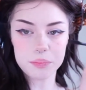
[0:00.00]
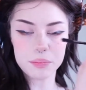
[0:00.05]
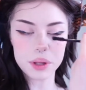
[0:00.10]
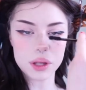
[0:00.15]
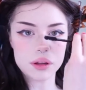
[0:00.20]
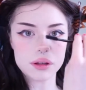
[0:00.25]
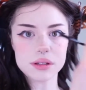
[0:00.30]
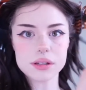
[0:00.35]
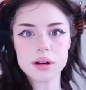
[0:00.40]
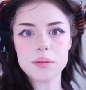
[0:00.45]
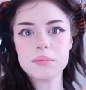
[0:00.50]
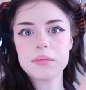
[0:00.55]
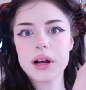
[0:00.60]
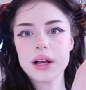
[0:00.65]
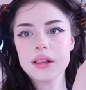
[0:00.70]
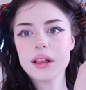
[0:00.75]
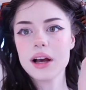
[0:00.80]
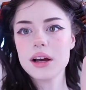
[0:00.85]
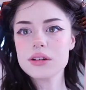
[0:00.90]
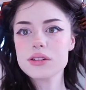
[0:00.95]
build up
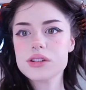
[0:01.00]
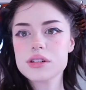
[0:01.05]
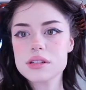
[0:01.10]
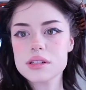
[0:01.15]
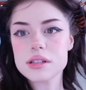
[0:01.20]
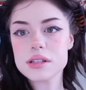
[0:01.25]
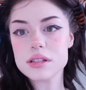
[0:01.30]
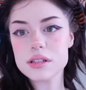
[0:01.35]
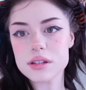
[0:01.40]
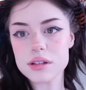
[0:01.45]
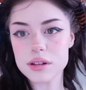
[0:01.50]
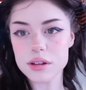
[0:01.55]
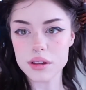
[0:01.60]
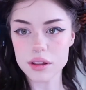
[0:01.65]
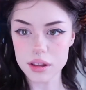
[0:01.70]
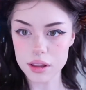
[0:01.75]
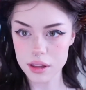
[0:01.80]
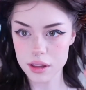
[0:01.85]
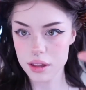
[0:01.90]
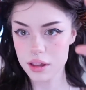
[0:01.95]
my lashes
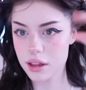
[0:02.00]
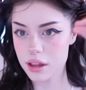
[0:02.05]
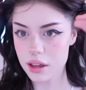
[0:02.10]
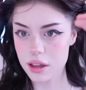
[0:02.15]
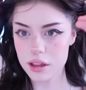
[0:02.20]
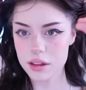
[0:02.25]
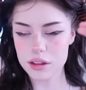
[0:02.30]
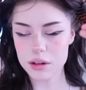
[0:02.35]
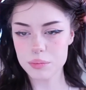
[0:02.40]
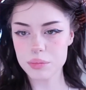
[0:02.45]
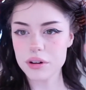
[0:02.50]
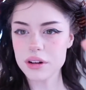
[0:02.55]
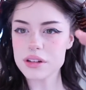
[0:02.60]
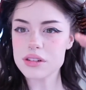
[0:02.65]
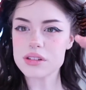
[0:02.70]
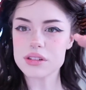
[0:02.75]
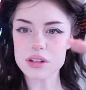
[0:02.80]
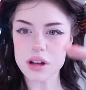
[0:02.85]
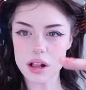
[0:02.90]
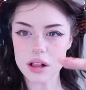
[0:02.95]
until they're
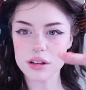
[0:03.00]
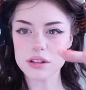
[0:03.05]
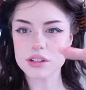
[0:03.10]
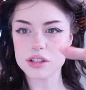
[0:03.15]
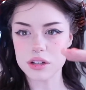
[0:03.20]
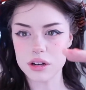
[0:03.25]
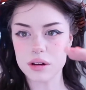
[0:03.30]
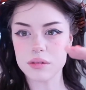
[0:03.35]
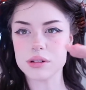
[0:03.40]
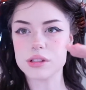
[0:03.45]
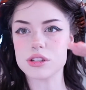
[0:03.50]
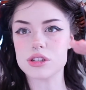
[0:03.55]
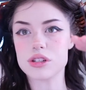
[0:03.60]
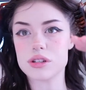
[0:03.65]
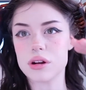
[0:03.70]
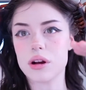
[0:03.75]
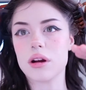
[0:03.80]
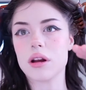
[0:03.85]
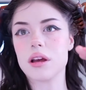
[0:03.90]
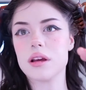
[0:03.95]
pretty solid, you know, and
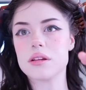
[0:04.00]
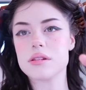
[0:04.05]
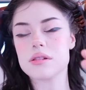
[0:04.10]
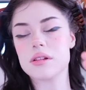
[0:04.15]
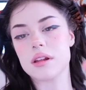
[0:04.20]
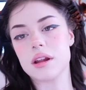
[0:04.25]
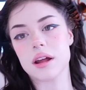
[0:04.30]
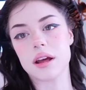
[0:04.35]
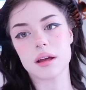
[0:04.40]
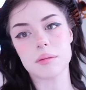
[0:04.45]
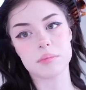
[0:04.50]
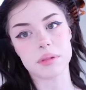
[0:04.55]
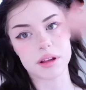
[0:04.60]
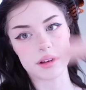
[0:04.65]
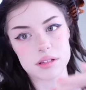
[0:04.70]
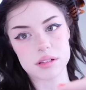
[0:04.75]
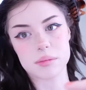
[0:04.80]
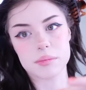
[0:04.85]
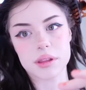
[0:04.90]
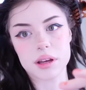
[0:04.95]
sturdy so that I can
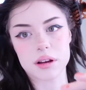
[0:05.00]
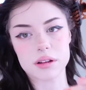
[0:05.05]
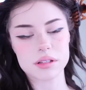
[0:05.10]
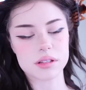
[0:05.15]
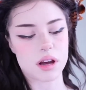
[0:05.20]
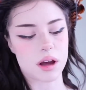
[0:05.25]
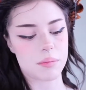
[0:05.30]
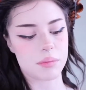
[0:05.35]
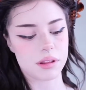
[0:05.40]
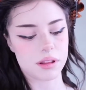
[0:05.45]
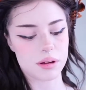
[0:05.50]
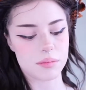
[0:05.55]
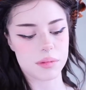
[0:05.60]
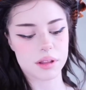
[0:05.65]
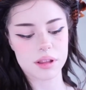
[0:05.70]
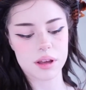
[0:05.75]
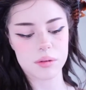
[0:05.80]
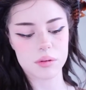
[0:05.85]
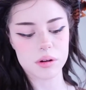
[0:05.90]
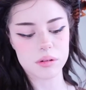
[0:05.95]
place something on top of them
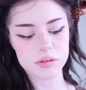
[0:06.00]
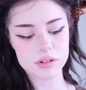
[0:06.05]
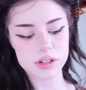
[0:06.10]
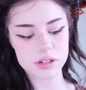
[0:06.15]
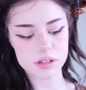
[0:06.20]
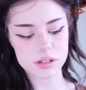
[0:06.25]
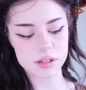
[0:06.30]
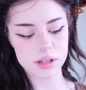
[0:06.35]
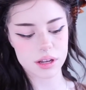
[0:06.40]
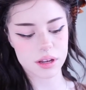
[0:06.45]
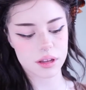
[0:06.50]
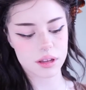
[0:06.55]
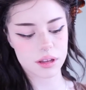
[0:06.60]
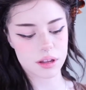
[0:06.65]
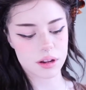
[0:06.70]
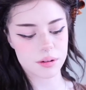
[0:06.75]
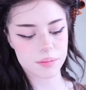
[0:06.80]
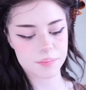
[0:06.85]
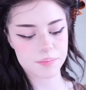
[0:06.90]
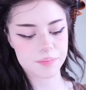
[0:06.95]
and they won't just like,
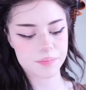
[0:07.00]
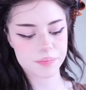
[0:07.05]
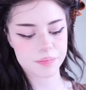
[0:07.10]
you know,